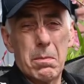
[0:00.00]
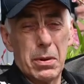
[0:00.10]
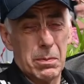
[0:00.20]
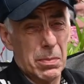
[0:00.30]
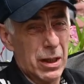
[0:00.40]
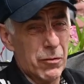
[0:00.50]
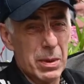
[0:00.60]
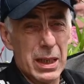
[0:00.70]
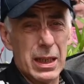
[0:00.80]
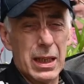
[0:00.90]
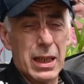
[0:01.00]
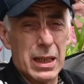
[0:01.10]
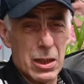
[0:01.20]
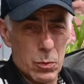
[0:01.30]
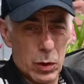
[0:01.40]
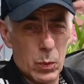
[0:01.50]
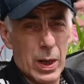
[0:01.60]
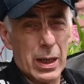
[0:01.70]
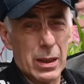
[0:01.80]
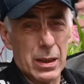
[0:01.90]
but believe me, it is
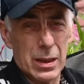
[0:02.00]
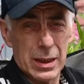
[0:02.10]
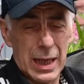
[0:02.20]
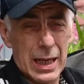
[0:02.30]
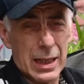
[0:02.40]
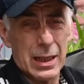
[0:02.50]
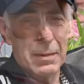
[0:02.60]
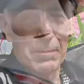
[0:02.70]
worthwhile getting it.